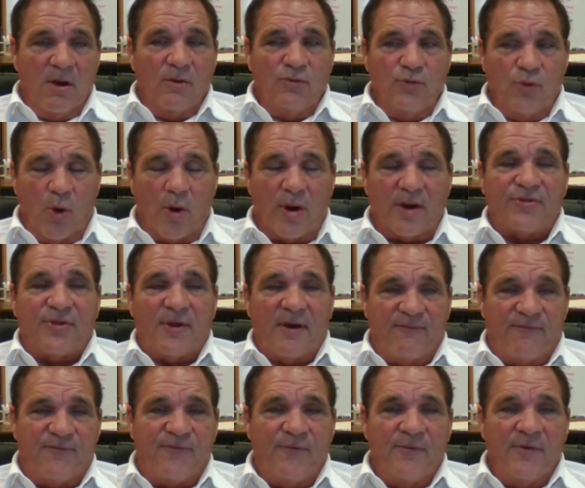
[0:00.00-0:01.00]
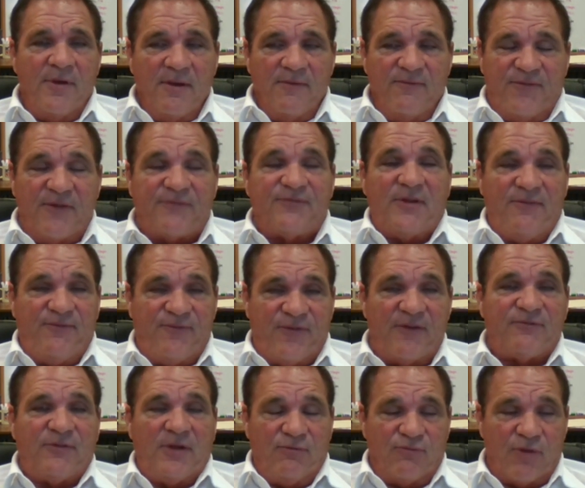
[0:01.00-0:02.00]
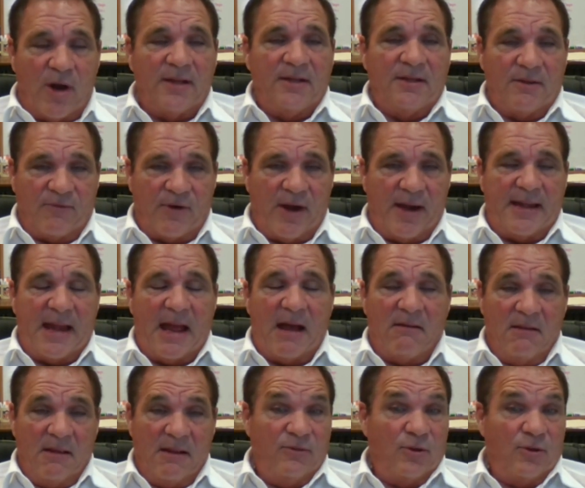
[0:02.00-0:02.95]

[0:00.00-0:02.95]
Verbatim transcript: north of 50-50 running it right now.